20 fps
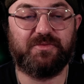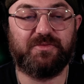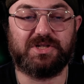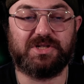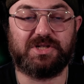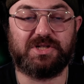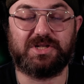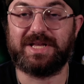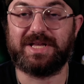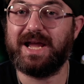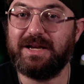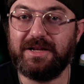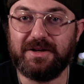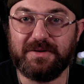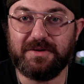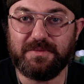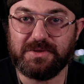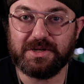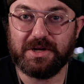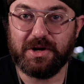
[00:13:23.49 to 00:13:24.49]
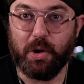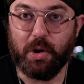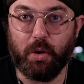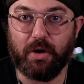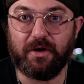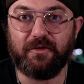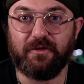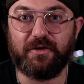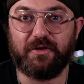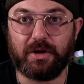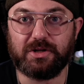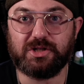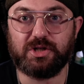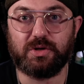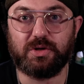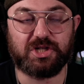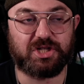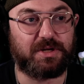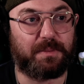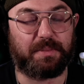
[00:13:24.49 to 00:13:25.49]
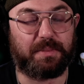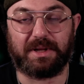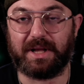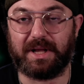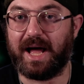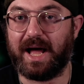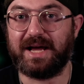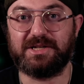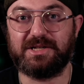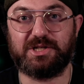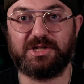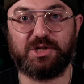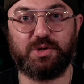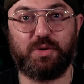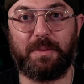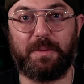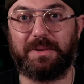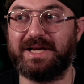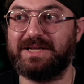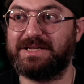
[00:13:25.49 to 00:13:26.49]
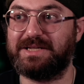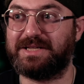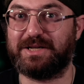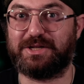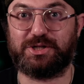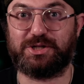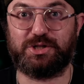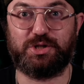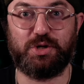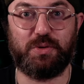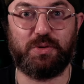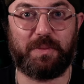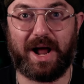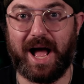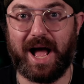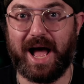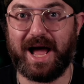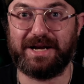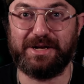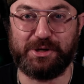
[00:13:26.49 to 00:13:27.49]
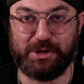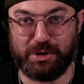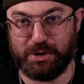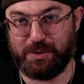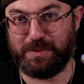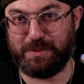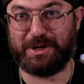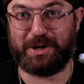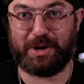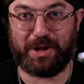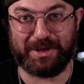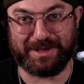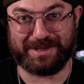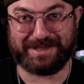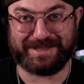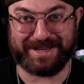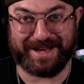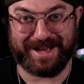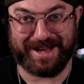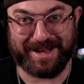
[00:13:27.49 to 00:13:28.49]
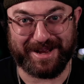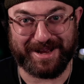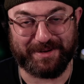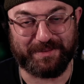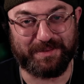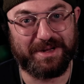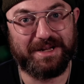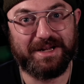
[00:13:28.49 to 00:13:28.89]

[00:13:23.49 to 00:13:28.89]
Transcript: to stadiums or if it also just applies to a place that's super hot and humid all the time.